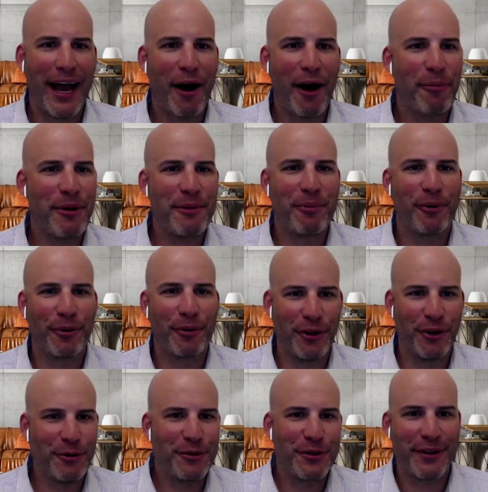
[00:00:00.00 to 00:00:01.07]
how people
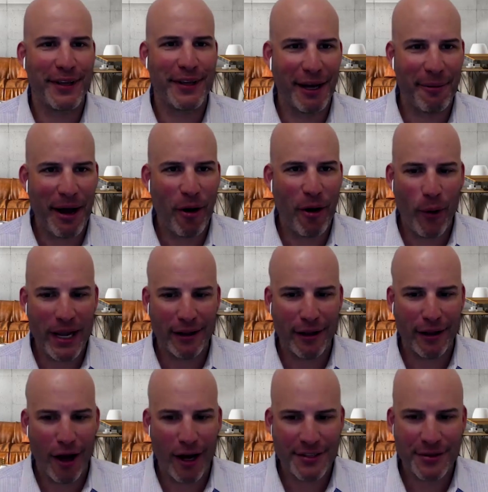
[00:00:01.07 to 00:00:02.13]
used to think about weight
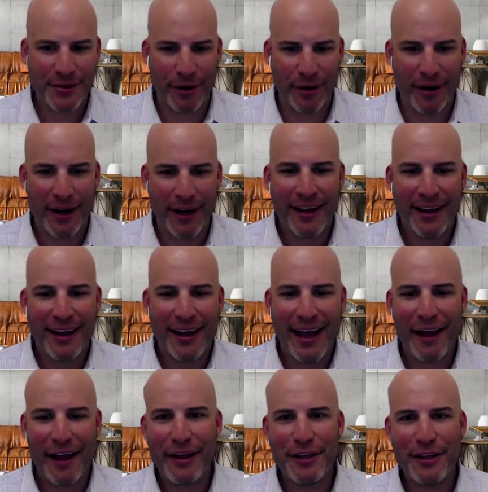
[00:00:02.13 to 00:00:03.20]
loss, or
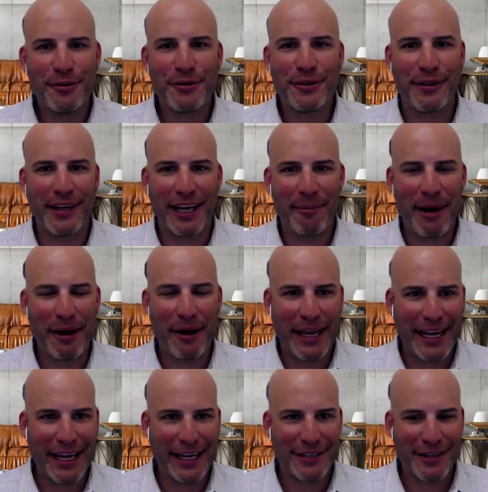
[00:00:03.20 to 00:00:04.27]
how they used to think about
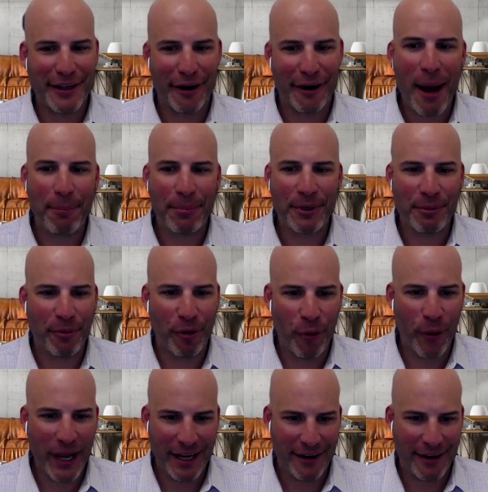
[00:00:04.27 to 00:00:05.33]
getting to their optimal
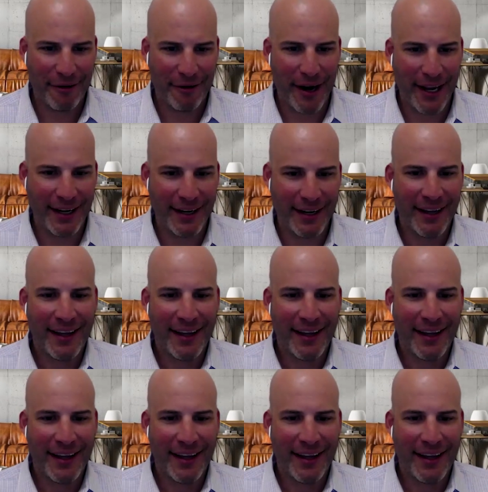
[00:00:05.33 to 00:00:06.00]
weight, right?